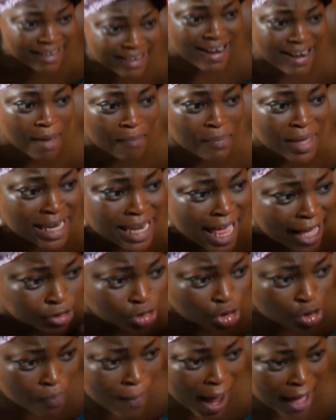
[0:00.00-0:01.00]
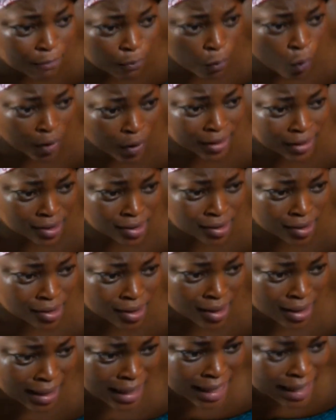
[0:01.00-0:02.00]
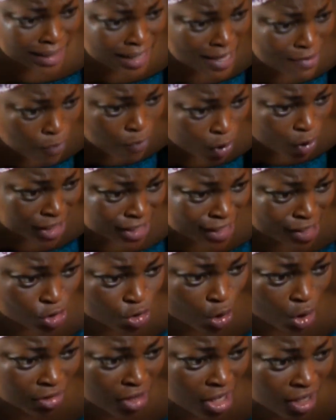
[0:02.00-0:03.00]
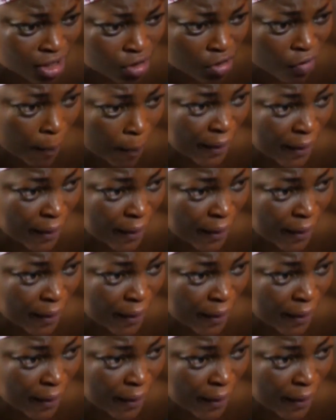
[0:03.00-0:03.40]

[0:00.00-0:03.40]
let me lend you my voice. The voice is not picking up,